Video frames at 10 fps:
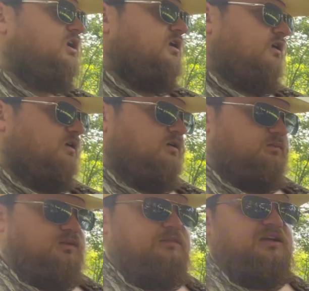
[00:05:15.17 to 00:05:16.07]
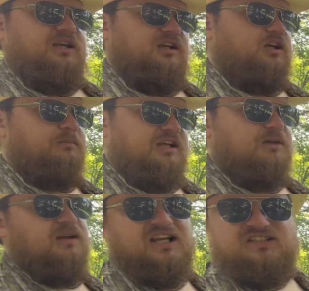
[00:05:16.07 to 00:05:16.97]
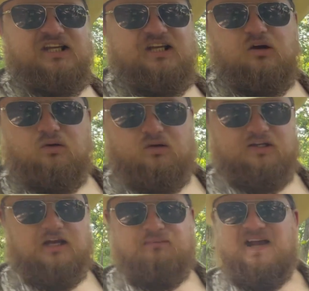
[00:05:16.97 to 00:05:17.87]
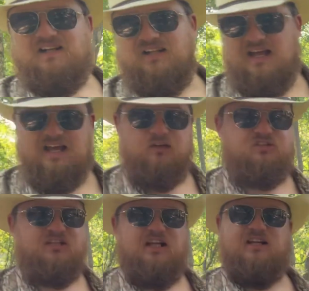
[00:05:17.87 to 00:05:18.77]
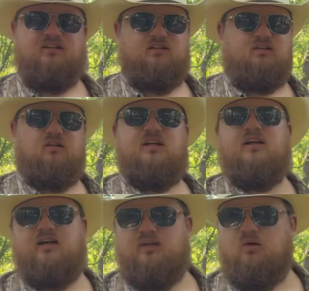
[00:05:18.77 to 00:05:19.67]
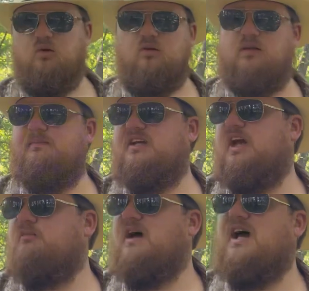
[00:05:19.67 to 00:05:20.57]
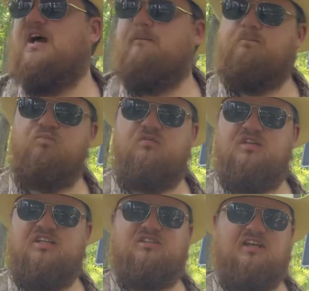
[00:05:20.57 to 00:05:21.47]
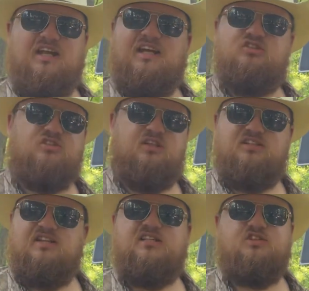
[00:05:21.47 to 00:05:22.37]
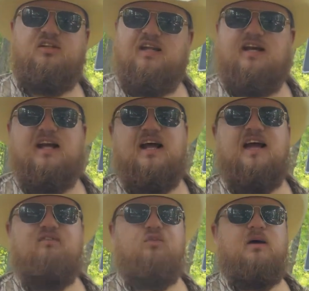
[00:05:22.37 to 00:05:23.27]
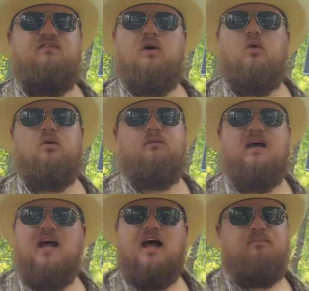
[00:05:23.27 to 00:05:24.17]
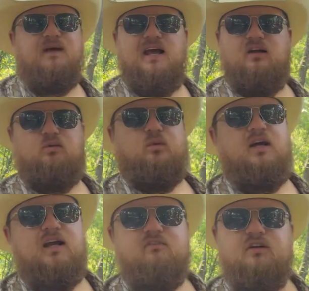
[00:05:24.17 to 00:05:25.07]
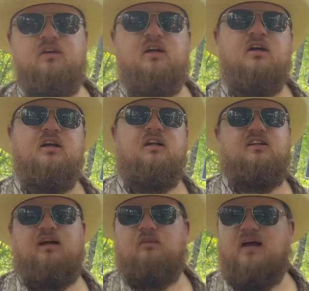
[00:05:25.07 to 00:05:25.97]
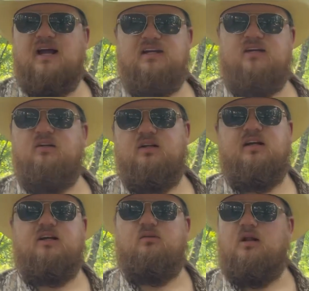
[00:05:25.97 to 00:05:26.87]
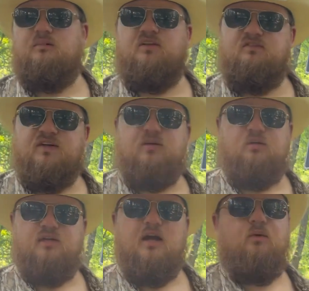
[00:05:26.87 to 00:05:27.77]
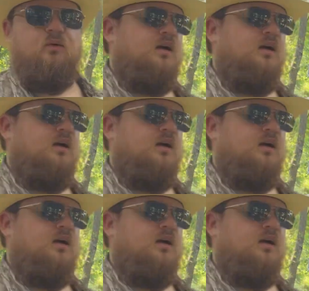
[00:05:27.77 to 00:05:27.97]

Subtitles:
Let me come and get my SD card and go back to the house and clear it. Or let me go buy this extra accessory that I got to have for my phone or my iPad or whatever. That way I can clear it while I'm in the field. No.